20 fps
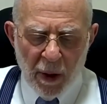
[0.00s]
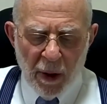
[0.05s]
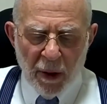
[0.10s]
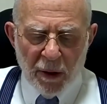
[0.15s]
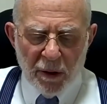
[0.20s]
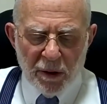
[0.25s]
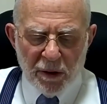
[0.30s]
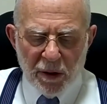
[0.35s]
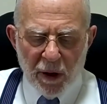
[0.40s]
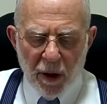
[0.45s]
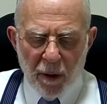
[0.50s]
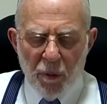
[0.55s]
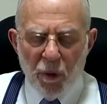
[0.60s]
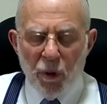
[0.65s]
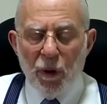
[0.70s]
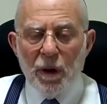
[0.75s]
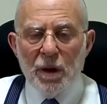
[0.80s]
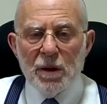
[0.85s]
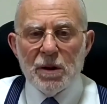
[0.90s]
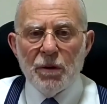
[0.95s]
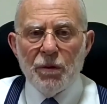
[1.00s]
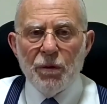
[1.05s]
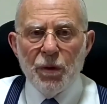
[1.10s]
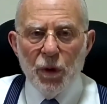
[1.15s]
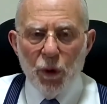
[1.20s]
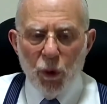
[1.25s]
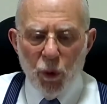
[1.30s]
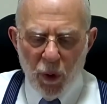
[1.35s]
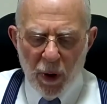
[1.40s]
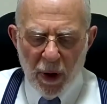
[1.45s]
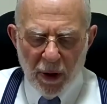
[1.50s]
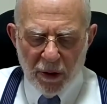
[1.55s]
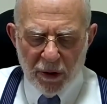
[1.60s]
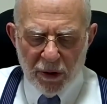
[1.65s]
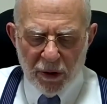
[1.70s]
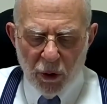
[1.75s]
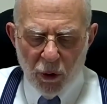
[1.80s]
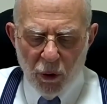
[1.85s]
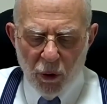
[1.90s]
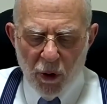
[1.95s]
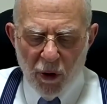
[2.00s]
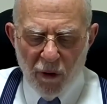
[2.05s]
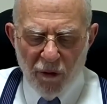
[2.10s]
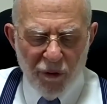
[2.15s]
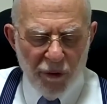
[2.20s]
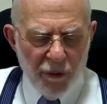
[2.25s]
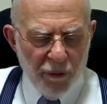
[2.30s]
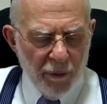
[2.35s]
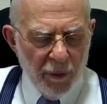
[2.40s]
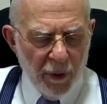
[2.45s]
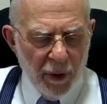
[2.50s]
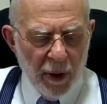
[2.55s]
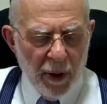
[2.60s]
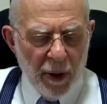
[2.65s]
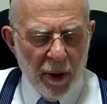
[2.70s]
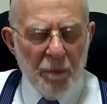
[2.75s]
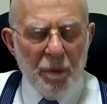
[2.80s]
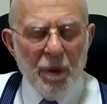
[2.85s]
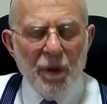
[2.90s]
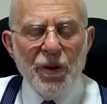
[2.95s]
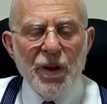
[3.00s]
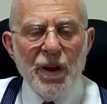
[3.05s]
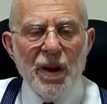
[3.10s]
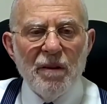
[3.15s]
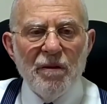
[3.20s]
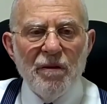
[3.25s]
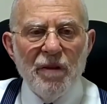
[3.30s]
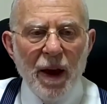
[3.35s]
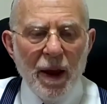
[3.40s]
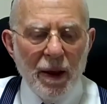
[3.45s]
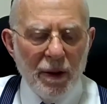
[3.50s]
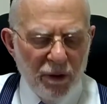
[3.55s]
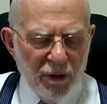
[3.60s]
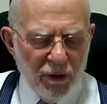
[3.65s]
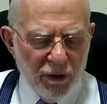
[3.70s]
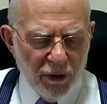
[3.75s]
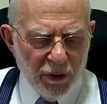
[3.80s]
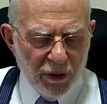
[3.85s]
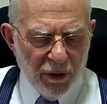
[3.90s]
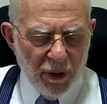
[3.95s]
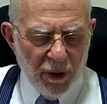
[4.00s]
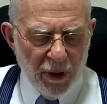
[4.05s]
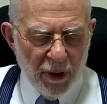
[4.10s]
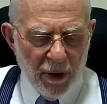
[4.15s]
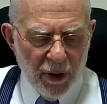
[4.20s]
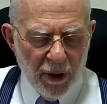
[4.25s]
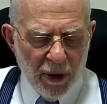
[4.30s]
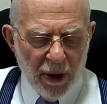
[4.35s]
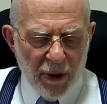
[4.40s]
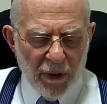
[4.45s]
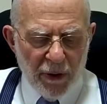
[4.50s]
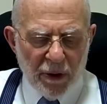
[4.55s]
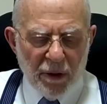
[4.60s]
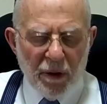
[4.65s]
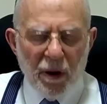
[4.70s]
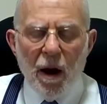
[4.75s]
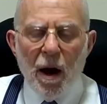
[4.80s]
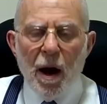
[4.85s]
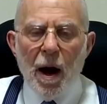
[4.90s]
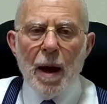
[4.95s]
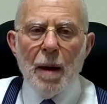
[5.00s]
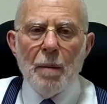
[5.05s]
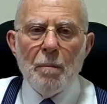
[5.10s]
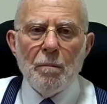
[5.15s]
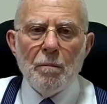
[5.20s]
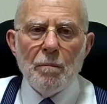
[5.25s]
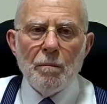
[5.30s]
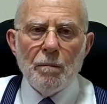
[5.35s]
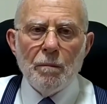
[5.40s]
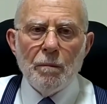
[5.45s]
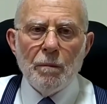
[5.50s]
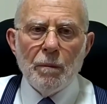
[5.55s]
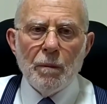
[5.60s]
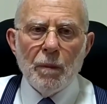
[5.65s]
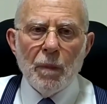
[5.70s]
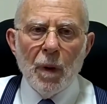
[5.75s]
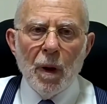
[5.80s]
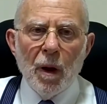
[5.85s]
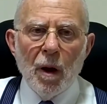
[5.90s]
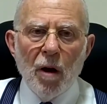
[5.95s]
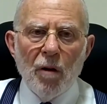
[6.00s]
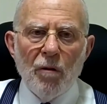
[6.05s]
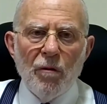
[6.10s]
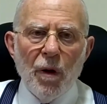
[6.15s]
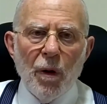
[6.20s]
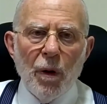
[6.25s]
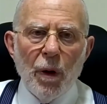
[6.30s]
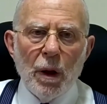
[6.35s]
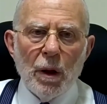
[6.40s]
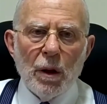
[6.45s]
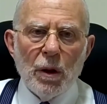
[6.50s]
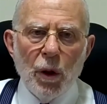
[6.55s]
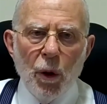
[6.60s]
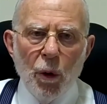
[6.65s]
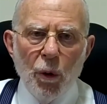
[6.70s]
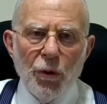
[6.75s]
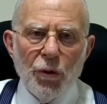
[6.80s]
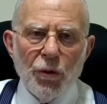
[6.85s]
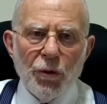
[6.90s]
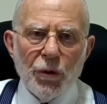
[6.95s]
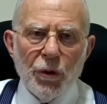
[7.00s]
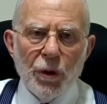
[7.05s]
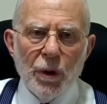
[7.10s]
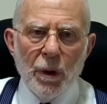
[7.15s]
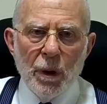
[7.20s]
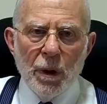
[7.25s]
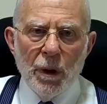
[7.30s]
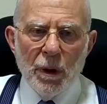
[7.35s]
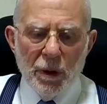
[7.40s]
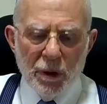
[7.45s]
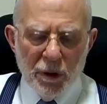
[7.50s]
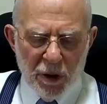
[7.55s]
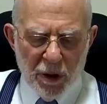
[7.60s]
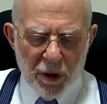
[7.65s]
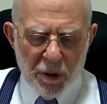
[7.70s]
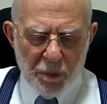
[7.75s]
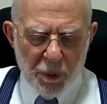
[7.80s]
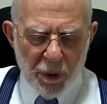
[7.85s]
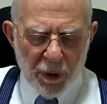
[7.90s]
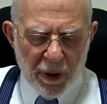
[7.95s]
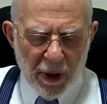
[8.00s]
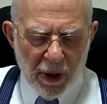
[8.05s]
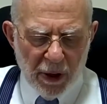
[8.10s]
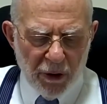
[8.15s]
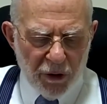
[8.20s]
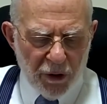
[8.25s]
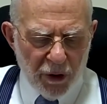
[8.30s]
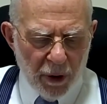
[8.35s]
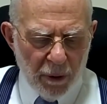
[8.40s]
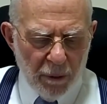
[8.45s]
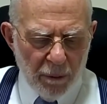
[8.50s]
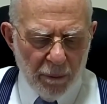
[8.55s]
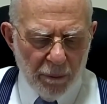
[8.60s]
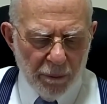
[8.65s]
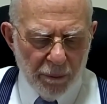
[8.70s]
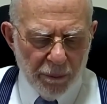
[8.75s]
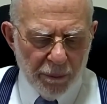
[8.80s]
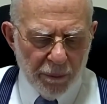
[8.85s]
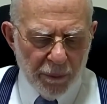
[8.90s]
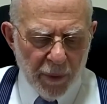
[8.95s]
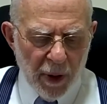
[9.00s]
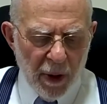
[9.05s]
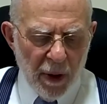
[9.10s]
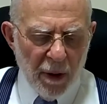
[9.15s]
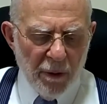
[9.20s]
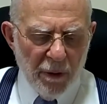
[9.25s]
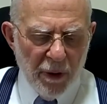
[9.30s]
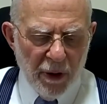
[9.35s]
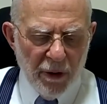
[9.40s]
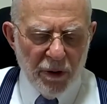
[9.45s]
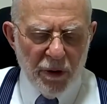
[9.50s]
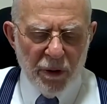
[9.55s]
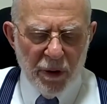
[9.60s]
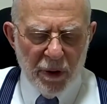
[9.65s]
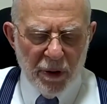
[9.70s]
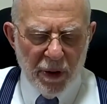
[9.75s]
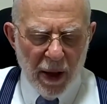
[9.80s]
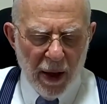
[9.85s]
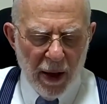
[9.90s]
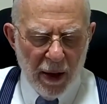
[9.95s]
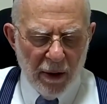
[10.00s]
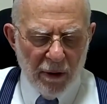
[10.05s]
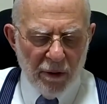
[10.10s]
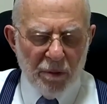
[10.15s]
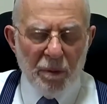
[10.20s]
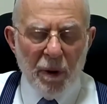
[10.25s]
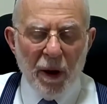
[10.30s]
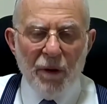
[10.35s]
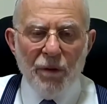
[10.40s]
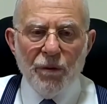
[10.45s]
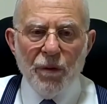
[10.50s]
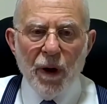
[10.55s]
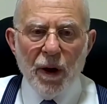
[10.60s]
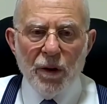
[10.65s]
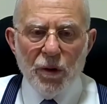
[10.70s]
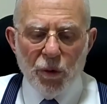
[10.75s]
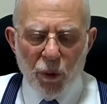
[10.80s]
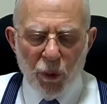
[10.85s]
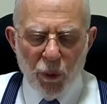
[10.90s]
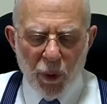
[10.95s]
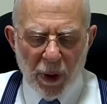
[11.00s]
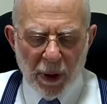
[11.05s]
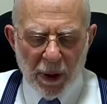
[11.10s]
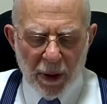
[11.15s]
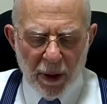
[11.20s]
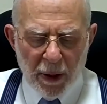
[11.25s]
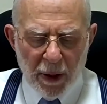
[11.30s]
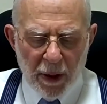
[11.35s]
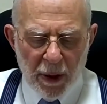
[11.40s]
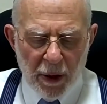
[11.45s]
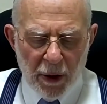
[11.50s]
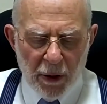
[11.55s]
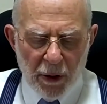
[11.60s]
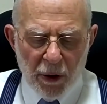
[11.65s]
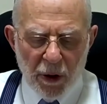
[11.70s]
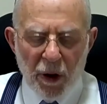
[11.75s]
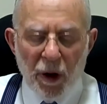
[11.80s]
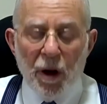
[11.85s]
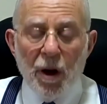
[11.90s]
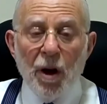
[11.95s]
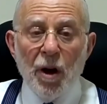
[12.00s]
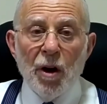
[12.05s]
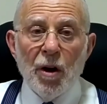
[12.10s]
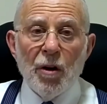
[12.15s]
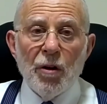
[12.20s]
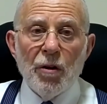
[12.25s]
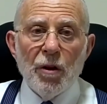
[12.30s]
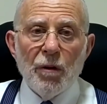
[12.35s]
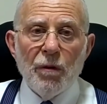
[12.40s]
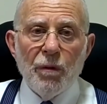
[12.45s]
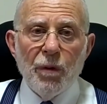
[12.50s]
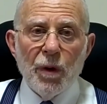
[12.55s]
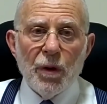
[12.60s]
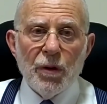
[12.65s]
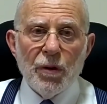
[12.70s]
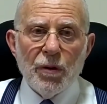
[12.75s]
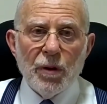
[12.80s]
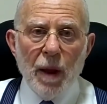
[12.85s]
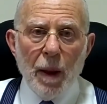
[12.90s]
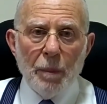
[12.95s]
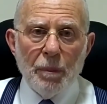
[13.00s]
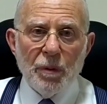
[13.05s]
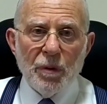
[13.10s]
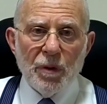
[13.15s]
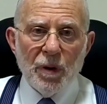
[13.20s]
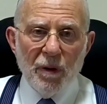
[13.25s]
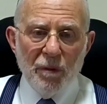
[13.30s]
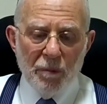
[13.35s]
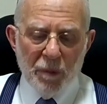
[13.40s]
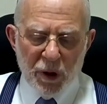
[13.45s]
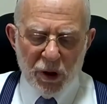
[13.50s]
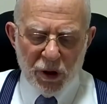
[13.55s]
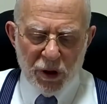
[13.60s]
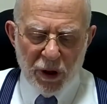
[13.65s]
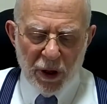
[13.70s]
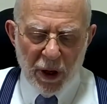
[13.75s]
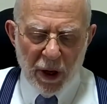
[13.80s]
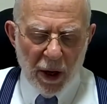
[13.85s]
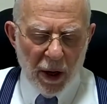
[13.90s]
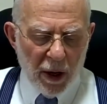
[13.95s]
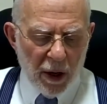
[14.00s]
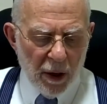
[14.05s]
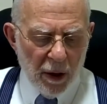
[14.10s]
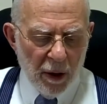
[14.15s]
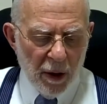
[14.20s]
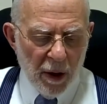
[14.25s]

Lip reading: Summer is a few weeks off, but the events and the time are very close to the prediction. These are the days, my friends, when we can hear the footsteps of Moshiach,